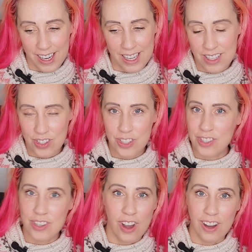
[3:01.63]
And it's
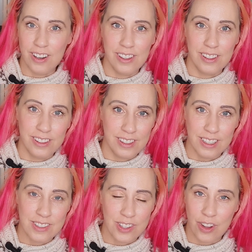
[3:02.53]
just not,
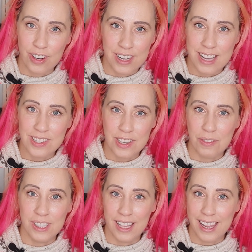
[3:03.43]
it's not
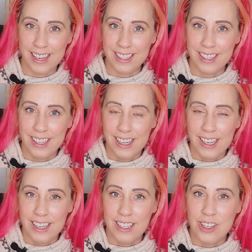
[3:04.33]
necessary. Like,
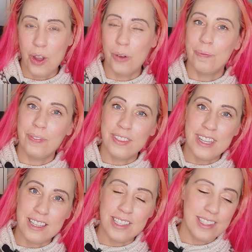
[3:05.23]
you know,
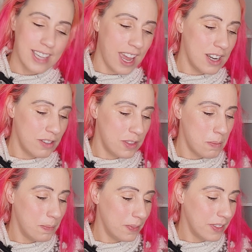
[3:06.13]
this is kind of
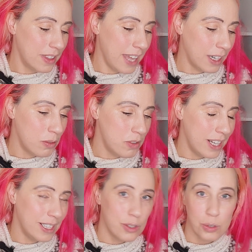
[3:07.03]
the, like a
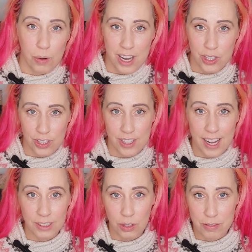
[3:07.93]
really good question
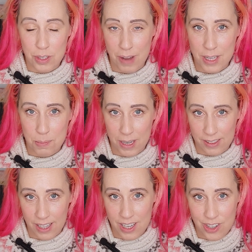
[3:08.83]
that I love to ask my
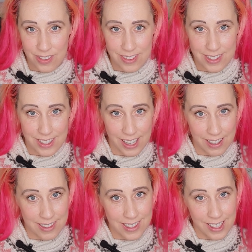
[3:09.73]
clients
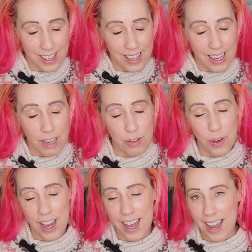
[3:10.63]
is if
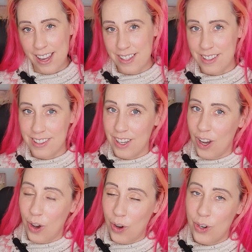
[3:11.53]
you had
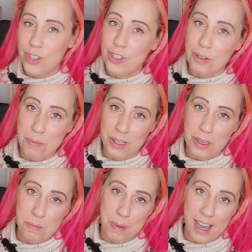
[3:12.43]
a hundred
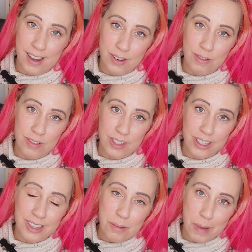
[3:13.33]
million pound
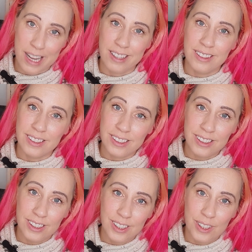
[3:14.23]
in the bank,
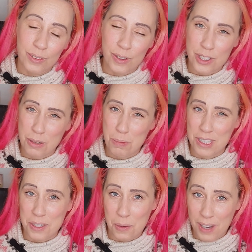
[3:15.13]
what would you be
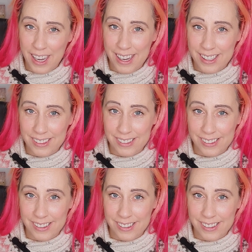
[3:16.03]
doing?